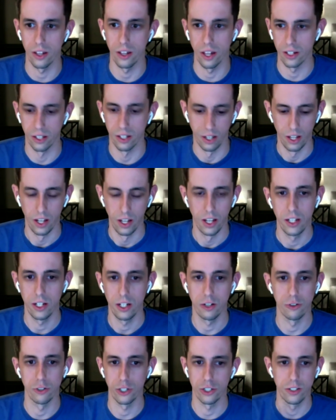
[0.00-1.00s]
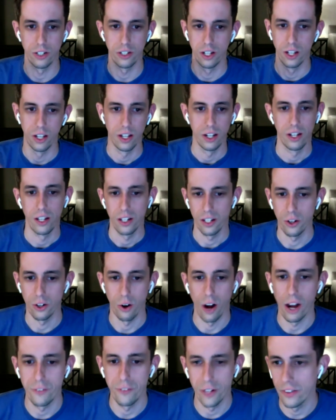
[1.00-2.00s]
like, you know, just, you know,
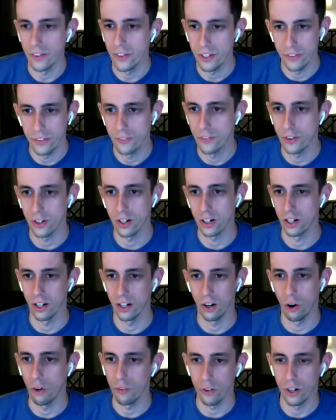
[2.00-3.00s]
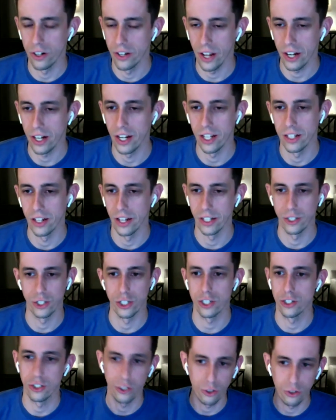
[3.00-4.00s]
I've done this for over a decade. Like
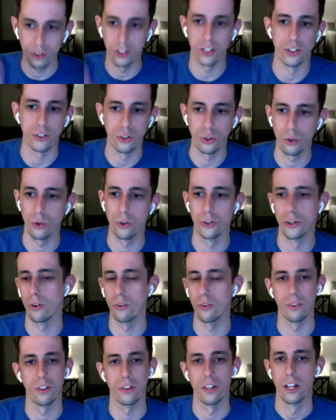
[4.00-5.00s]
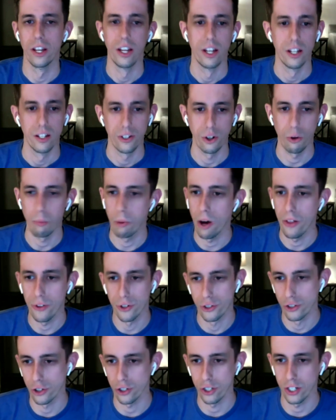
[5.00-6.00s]
just use this tool. Don't bother
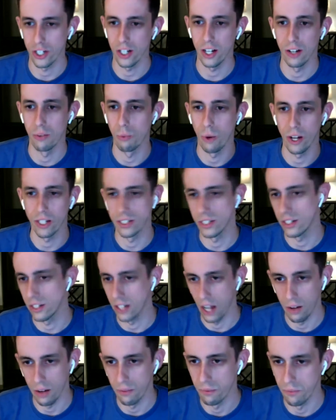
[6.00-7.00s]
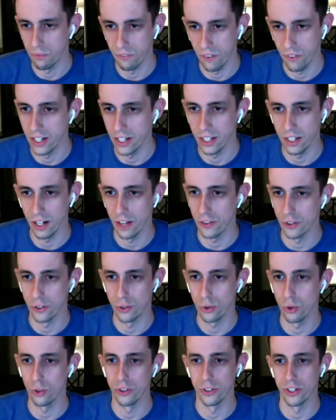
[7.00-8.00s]
searching and wasting time finding other
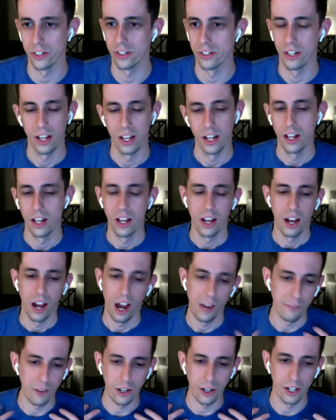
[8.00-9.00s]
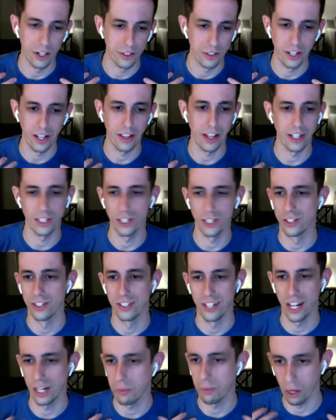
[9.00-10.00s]
tools. Just, I'm not going to say like, just
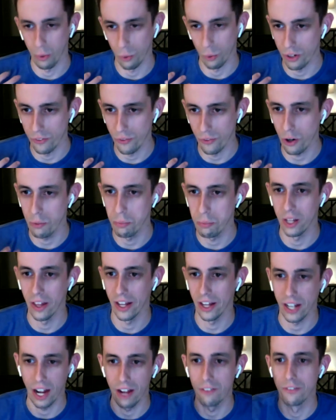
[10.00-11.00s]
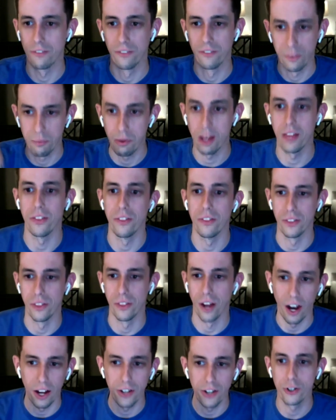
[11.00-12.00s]
take my word for it, but like I've spent the
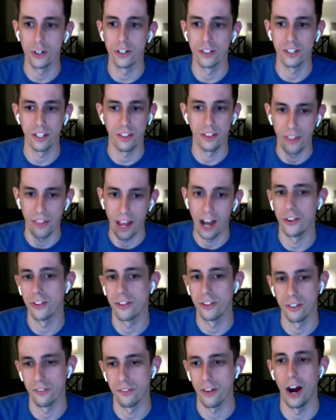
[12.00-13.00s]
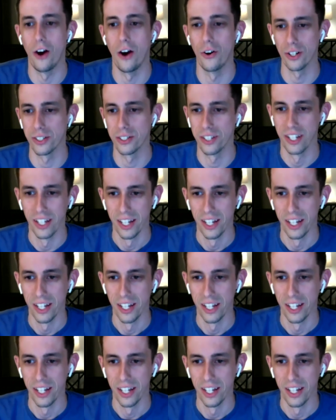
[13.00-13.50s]
hundreds and thousands of hours,